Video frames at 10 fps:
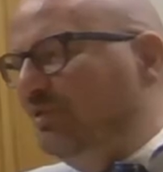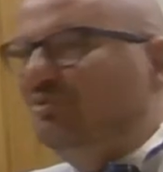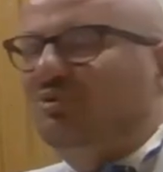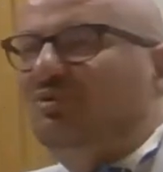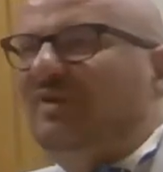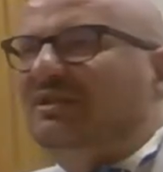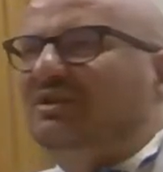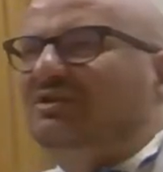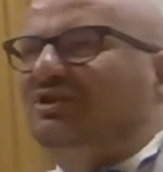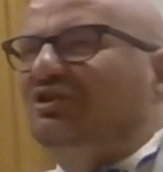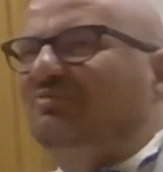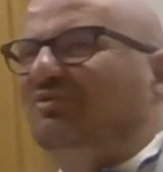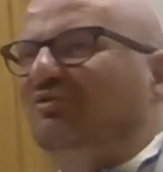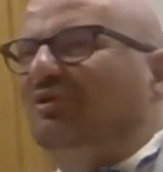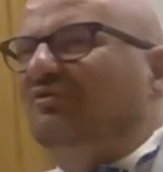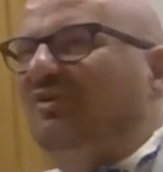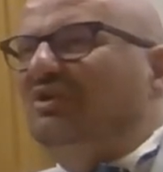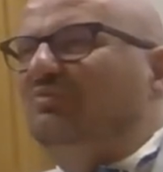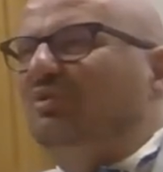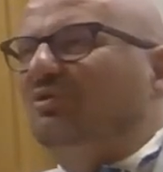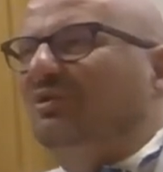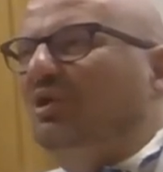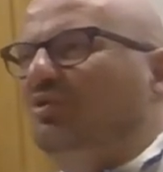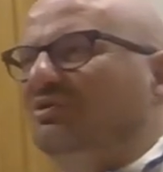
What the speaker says: to do that research before Facebook closed